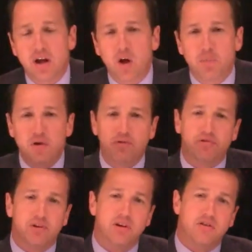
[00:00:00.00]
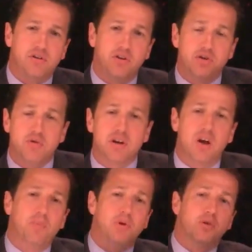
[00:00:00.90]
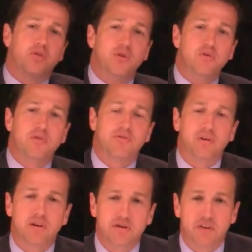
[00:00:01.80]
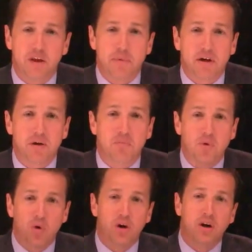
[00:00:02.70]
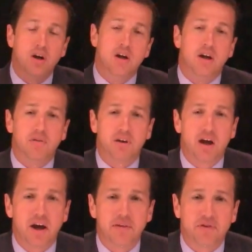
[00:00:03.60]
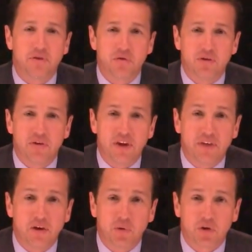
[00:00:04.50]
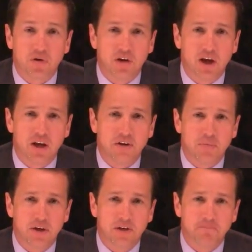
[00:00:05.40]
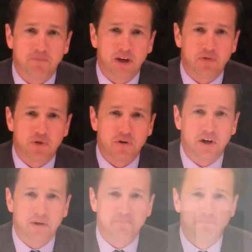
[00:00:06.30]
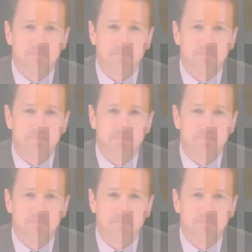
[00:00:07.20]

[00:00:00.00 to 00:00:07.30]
to help you flourish so that you can help your students flourish as they become more of the kind of students that they were created to be. Thanks for your time.